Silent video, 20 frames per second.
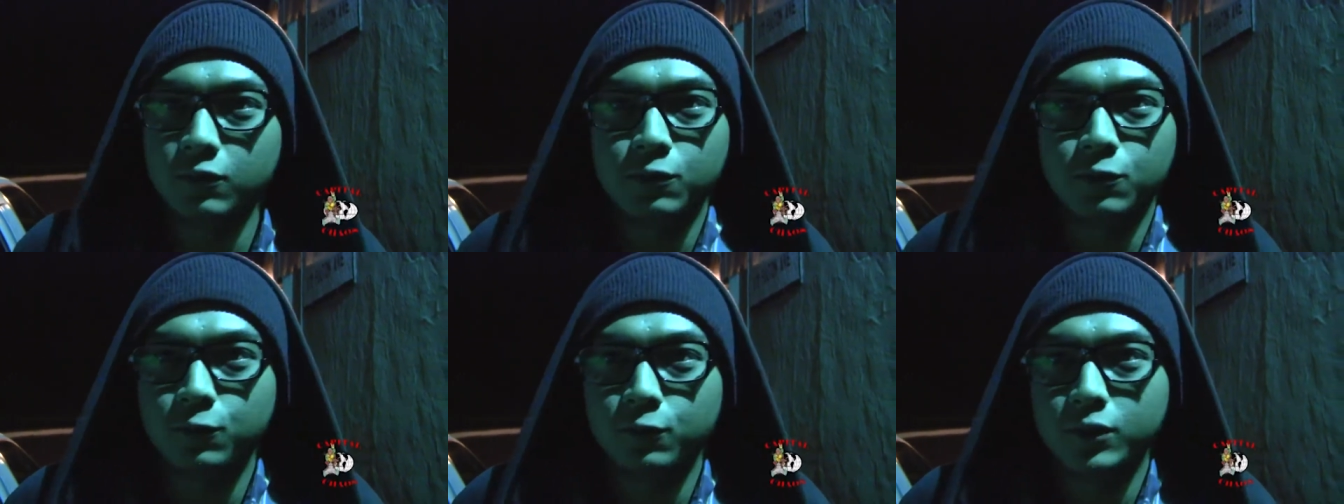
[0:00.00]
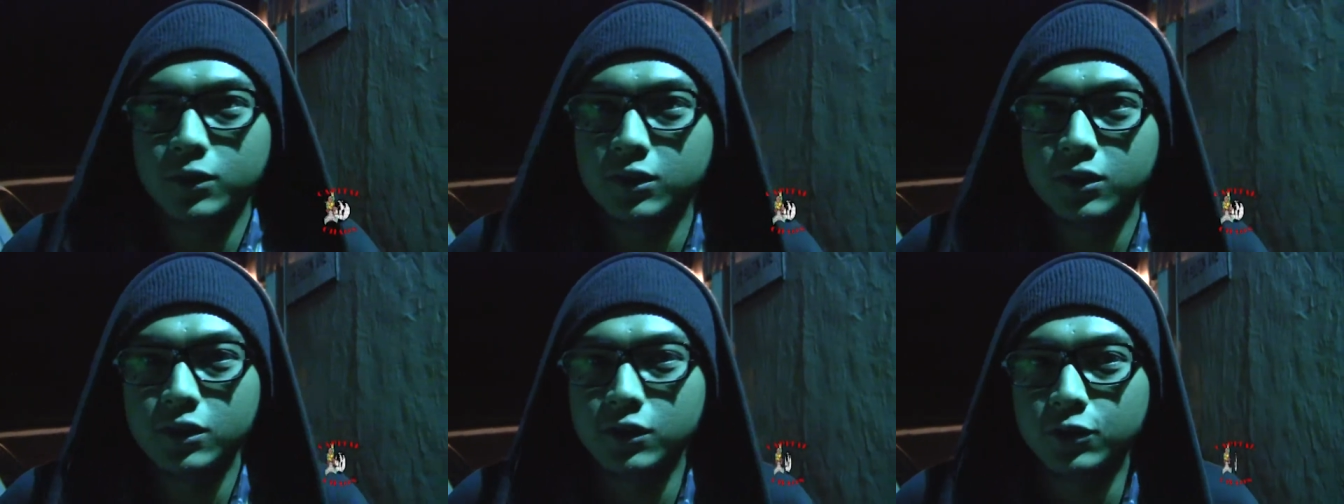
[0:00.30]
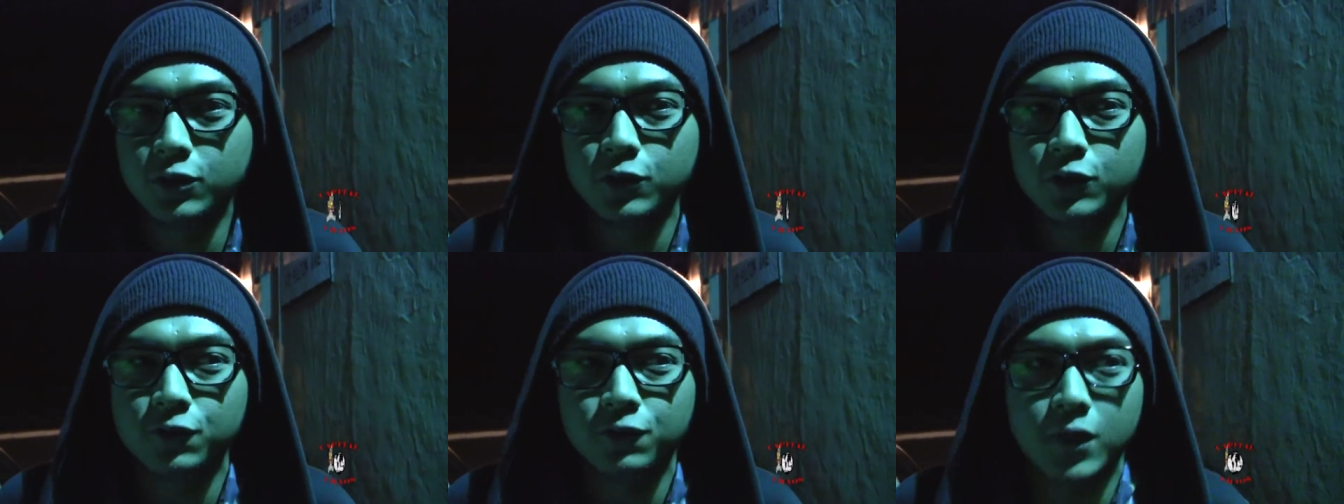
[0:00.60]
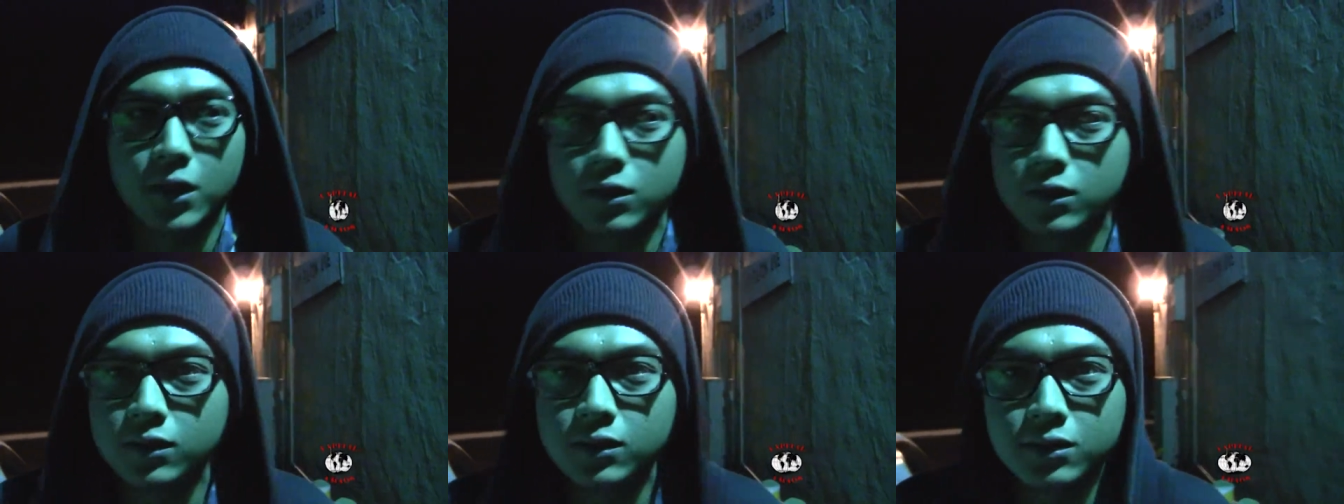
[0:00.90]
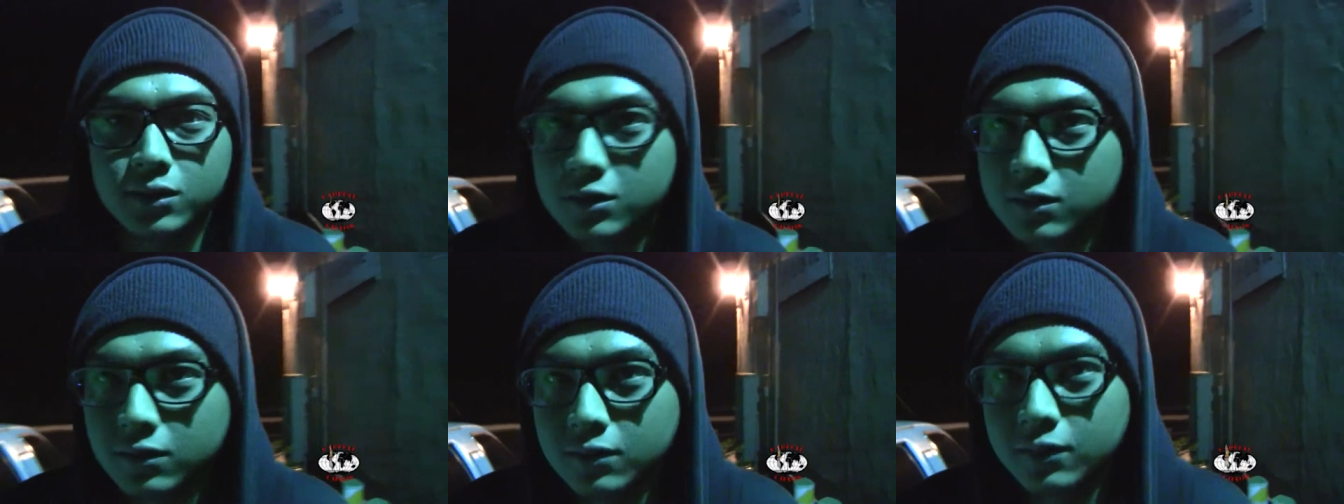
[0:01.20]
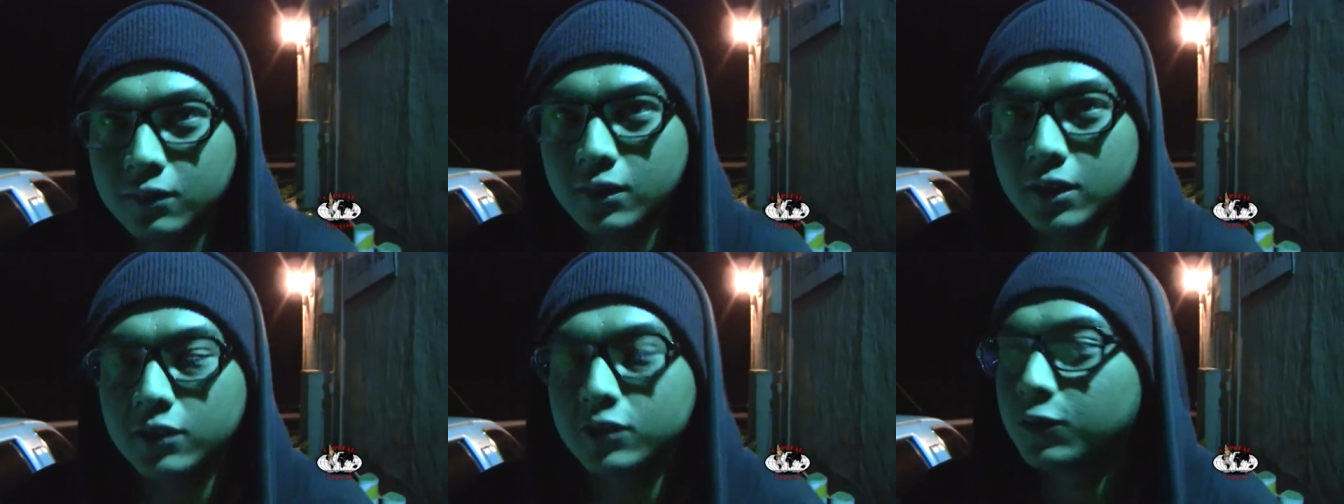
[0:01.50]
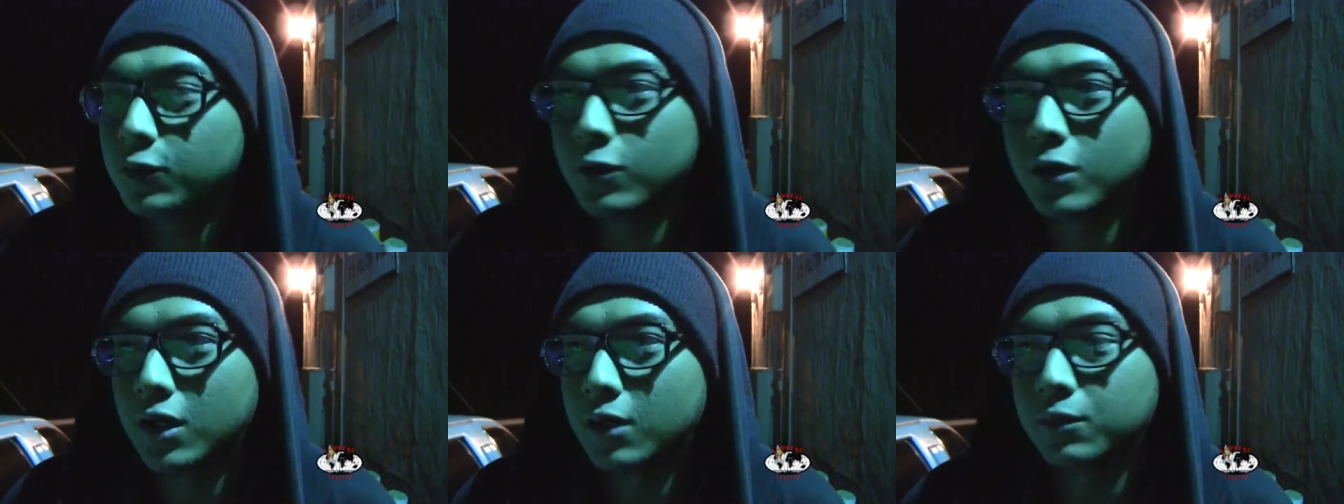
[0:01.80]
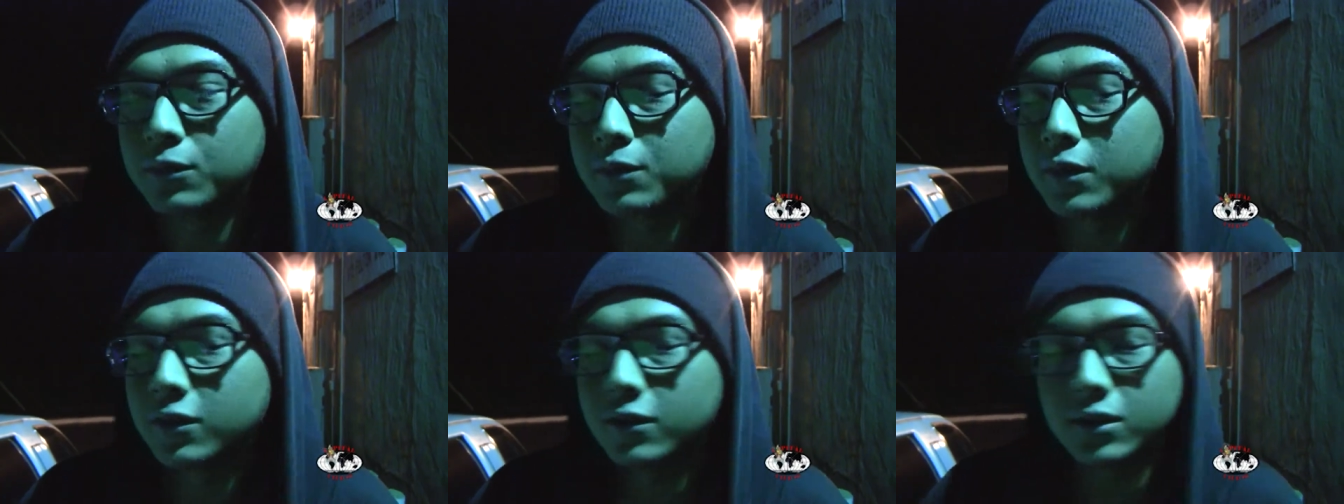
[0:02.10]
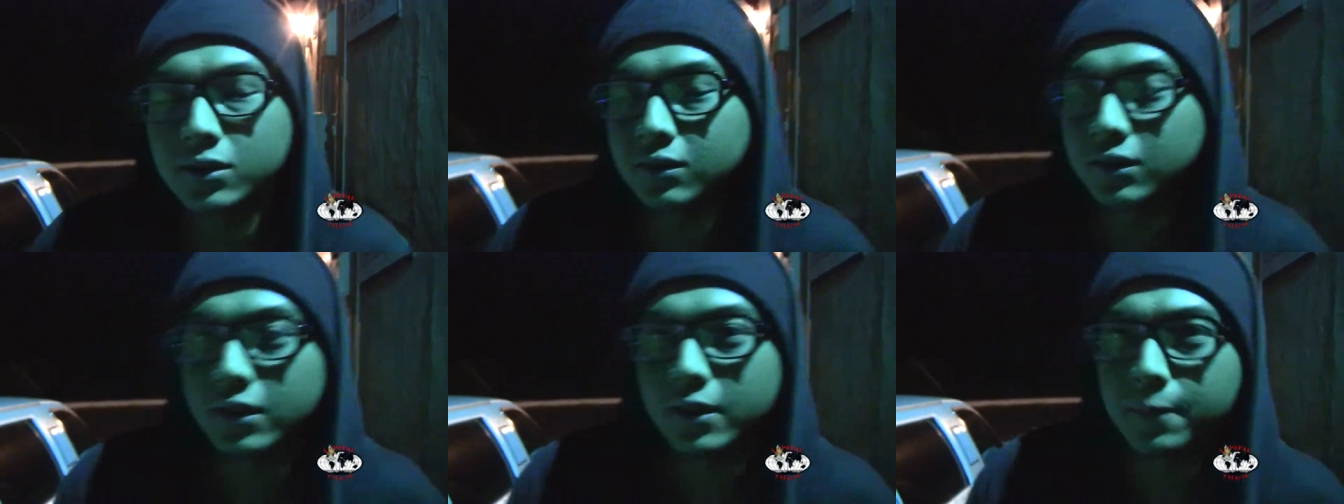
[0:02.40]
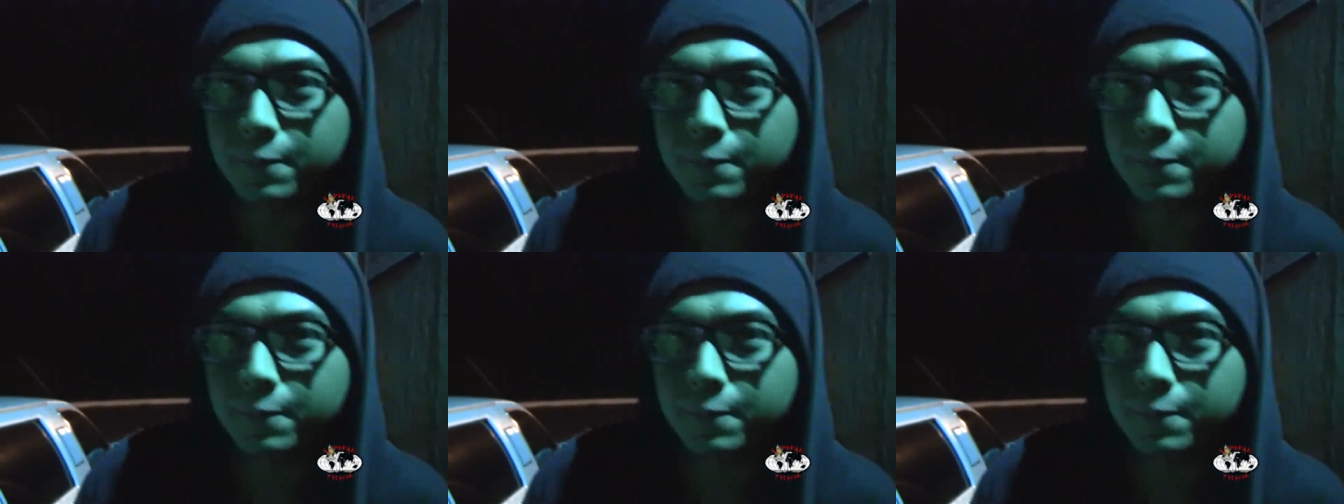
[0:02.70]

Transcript: We still use vulgars. That's no harm about it. Yeah.